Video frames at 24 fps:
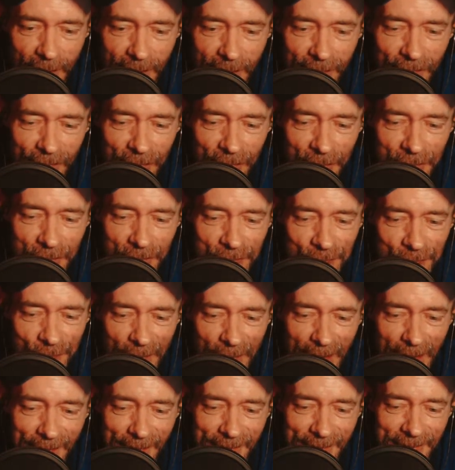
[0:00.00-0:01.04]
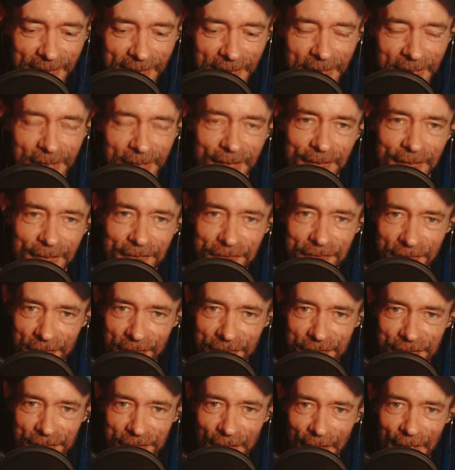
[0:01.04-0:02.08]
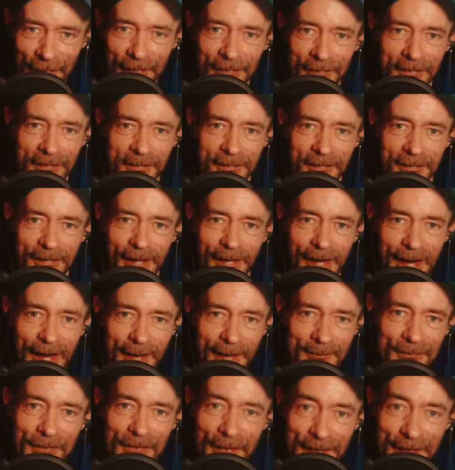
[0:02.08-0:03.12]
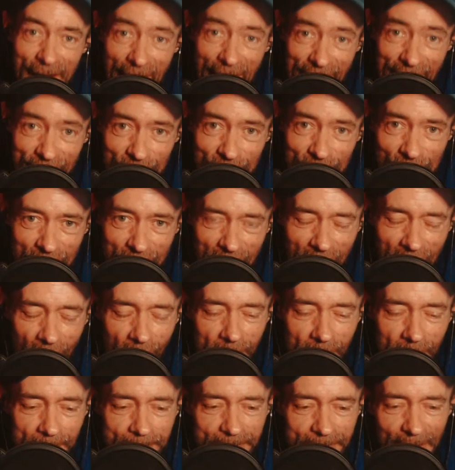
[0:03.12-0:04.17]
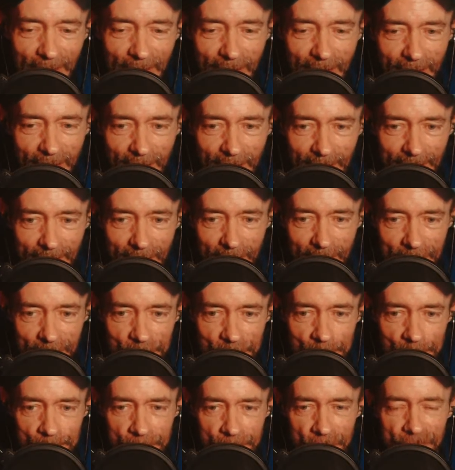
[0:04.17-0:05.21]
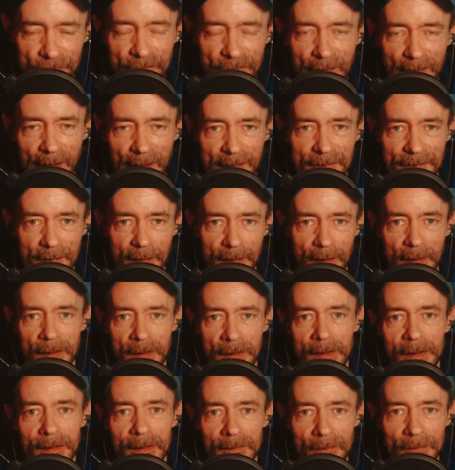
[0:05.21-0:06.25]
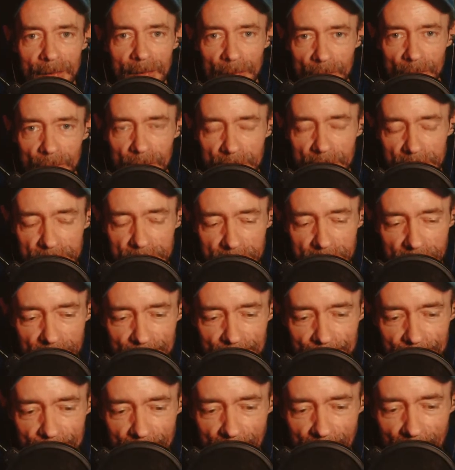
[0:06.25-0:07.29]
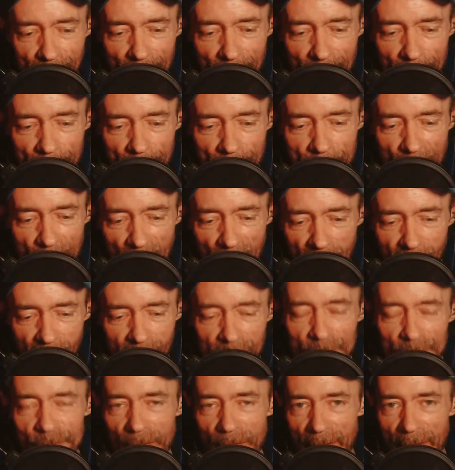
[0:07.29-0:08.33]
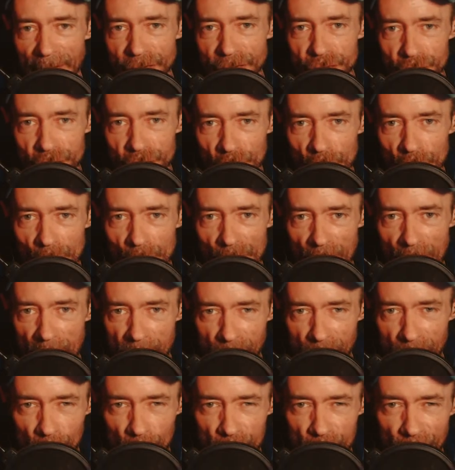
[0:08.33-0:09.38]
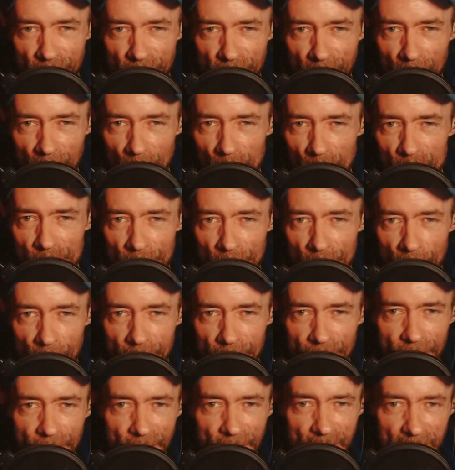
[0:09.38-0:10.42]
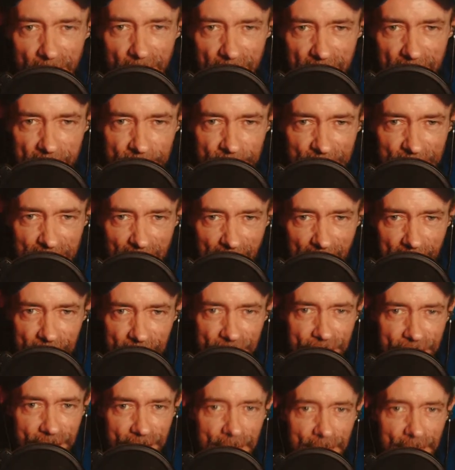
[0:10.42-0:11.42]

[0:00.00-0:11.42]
good friend, sister, the Nano Girl. And I've put together a little part of that show and uploaded it over onto KBS,